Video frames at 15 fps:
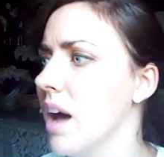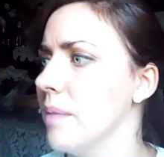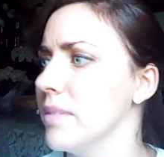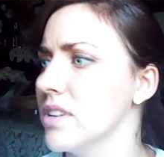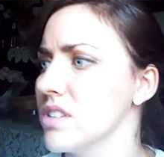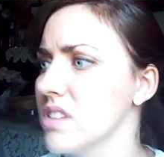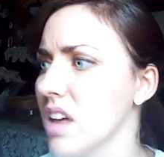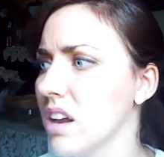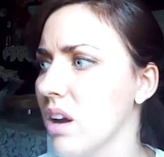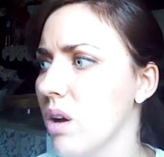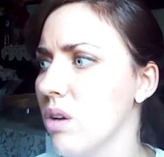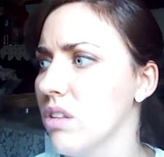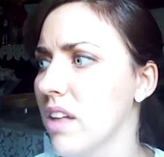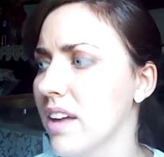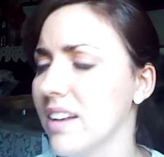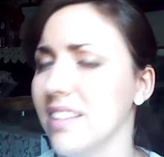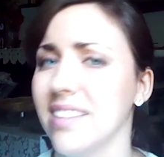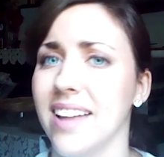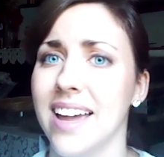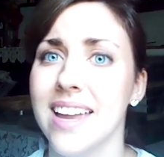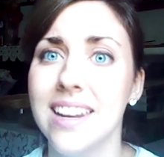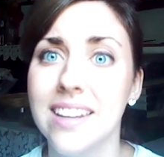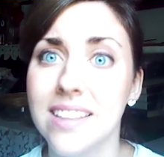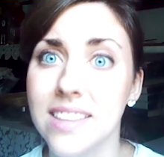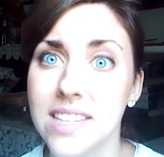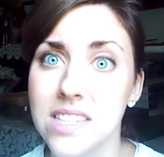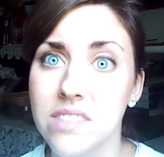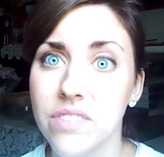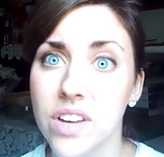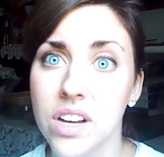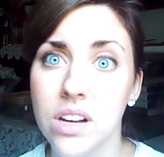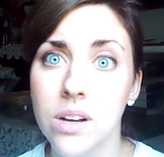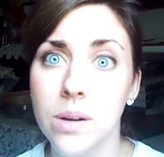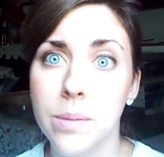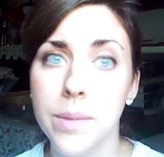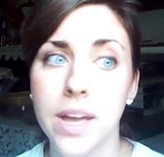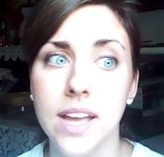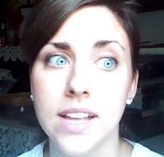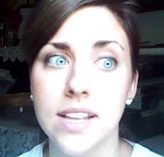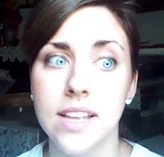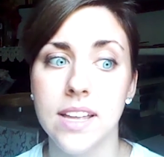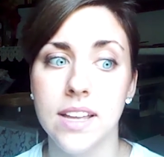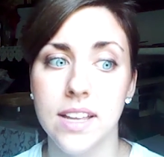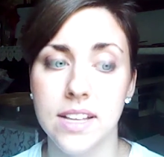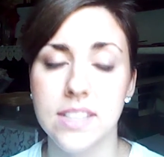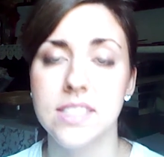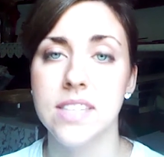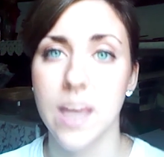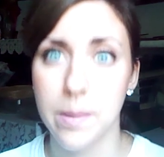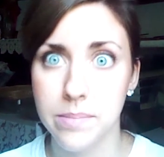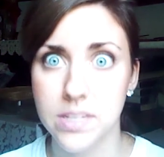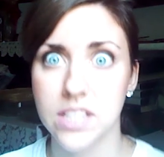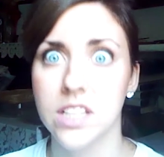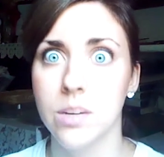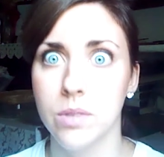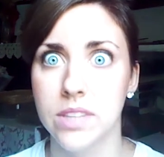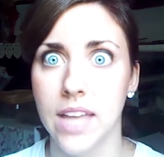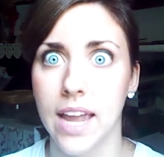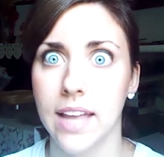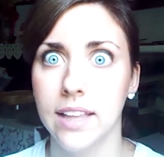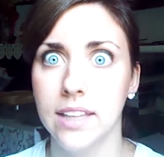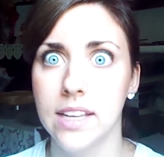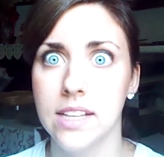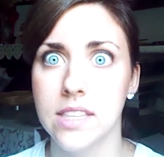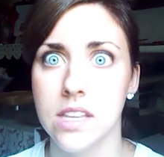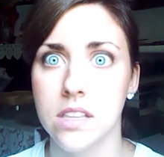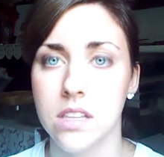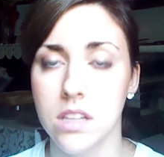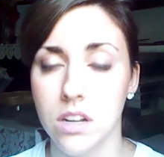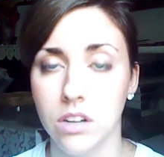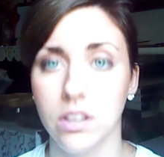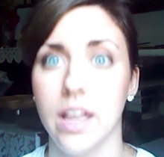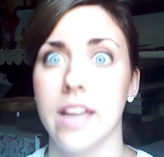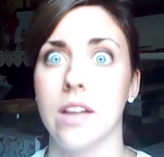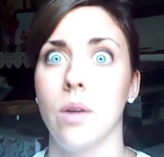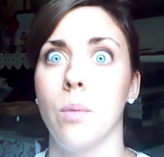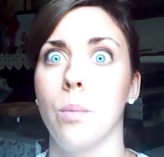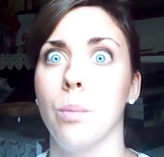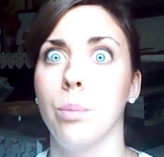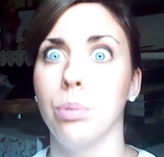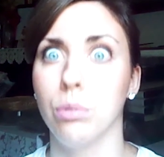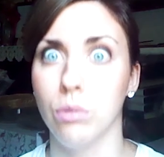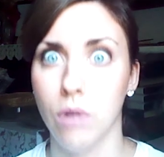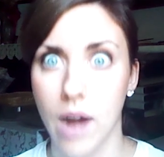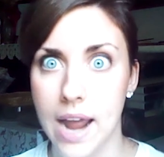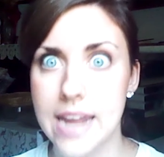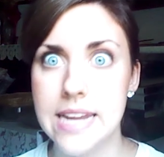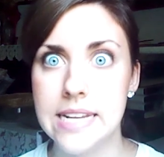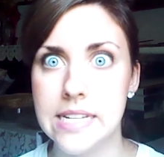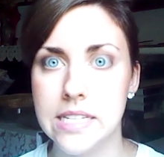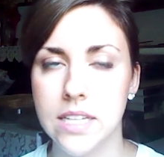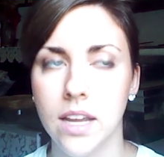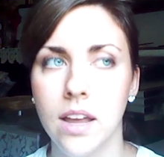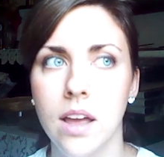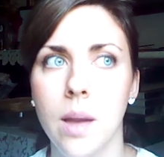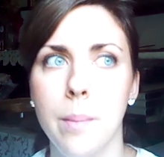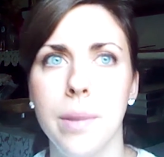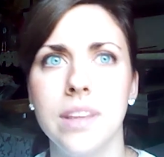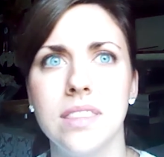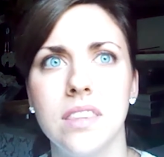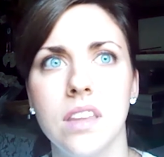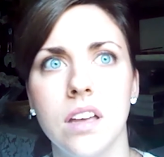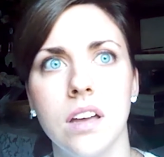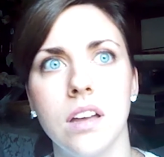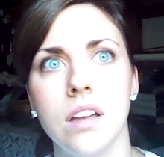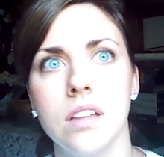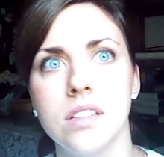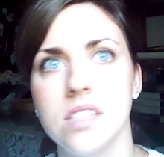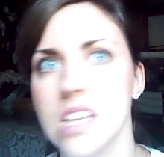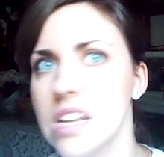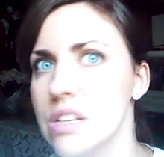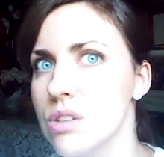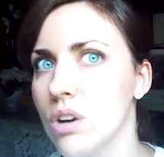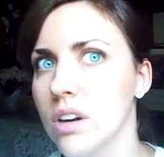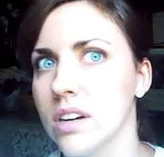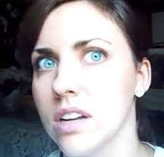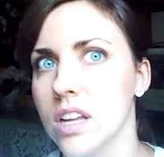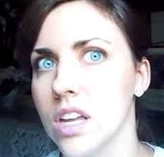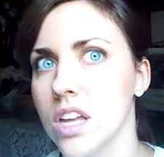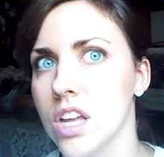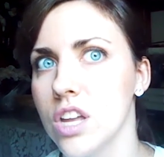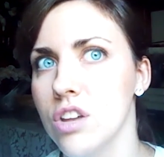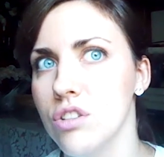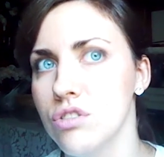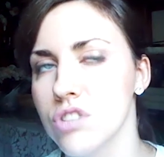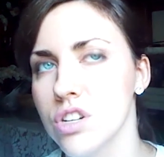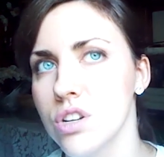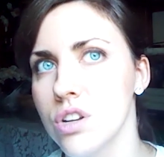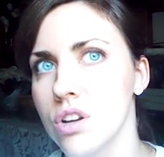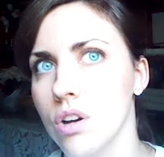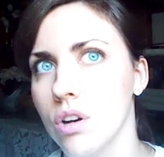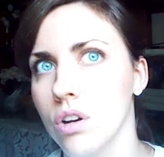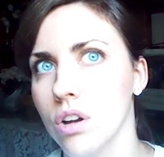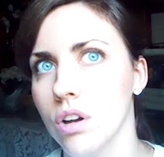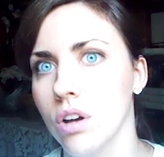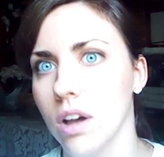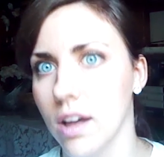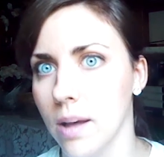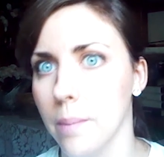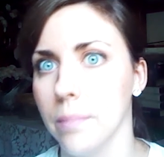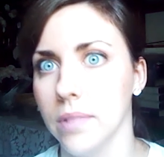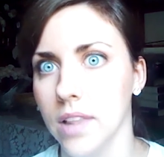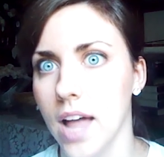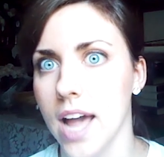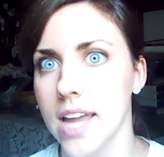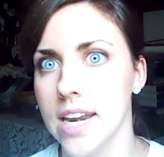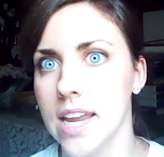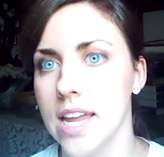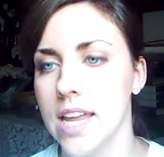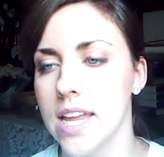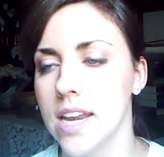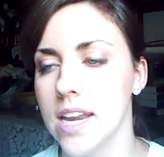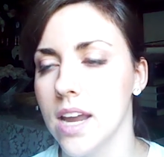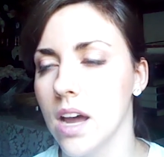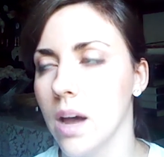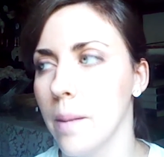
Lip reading: There's not a whole lot of light in this film, except dealing with the aliens, and they're, like, bright. But the scenes aren't hugely lighted,